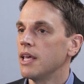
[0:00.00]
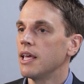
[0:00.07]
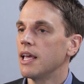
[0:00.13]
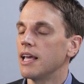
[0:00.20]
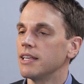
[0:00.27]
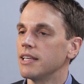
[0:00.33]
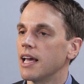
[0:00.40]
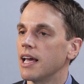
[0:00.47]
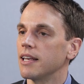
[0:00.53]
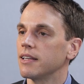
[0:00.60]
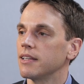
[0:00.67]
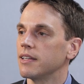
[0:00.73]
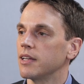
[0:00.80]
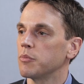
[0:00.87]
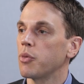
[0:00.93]
And yet
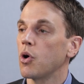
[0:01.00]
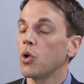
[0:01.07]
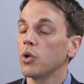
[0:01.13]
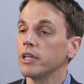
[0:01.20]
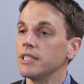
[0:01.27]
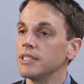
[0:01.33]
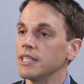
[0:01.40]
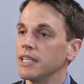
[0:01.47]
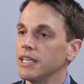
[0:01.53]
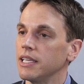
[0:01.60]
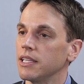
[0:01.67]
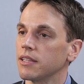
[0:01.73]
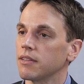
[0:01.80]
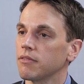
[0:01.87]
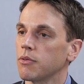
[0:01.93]
they're pulling
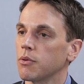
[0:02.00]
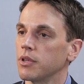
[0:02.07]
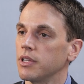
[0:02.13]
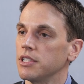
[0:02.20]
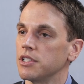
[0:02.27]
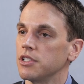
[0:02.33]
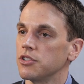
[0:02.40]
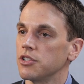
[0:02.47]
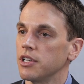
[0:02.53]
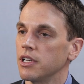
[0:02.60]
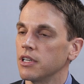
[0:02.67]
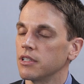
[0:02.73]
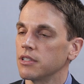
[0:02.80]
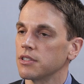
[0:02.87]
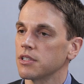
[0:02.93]
teeth for these
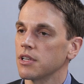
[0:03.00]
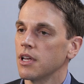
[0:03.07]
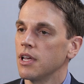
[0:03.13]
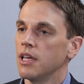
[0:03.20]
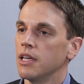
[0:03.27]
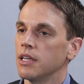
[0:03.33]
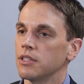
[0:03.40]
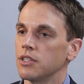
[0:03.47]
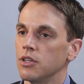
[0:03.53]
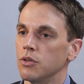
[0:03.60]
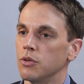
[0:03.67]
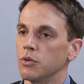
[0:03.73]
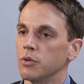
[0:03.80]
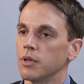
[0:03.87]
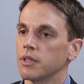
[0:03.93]
engineers
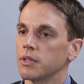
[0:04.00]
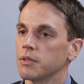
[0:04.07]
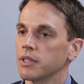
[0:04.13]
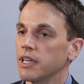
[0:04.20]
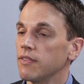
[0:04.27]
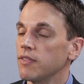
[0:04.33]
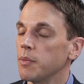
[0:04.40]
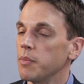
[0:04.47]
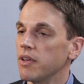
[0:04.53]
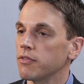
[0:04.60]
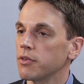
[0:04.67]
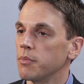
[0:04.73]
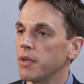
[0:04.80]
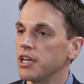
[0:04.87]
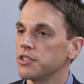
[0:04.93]
to give them
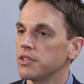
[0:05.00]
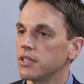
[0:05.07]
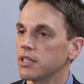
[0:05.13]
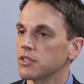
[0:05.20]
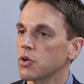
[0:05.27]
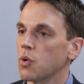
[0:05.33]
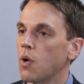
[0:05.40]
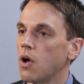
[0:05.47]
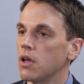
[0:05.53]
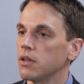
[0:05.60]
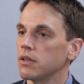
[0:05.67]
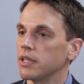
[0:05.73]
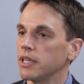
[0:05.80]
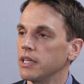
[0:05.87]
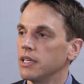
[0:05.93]
information that's
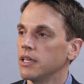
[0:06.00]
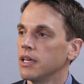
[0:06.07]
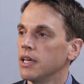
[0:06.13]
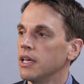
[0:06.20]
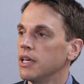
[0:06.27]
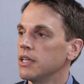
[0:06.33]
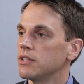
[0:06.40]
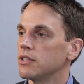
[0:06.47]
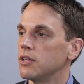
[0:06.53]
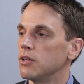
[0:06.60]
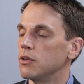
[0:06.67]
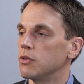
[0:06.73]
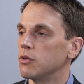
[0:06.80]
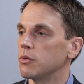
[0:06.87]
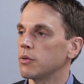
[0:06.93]
quality,
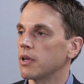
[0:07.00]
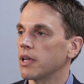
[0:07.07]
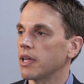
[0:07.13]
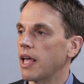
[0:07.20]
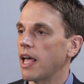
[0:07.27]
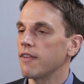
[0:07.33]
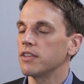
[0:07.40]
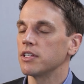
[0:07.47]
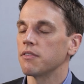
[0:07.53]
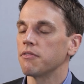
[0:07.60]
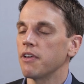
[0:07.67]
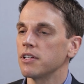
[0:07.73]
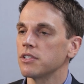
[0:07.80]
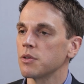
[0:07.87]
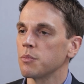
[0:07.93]
to have it
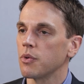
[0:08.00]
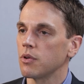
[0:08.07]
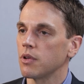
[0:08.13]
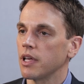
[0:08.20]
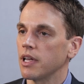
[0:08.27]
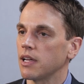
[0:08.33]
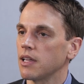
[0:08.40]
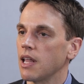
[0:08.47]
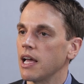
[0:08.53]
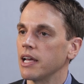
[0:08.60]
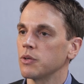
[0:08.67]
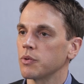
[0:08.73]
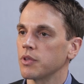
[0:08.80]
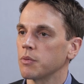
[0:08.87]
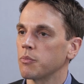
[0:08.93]
defensible and
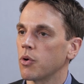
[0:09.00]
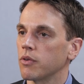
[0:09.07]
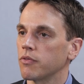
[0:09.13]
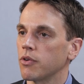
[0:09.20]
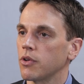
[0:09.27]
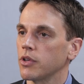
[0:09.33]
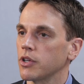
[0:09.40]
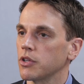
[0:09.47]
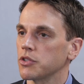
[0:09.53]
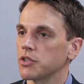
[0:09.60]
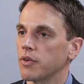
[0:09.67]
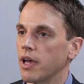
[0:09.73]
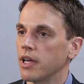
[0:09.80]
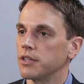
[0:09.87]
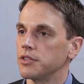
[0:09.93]
aligned with their portfolio
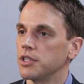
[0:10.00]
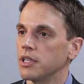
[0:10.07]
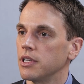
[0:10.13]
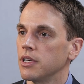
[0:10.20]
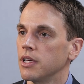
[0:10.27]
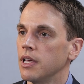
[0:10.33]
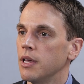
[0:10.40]
strategy.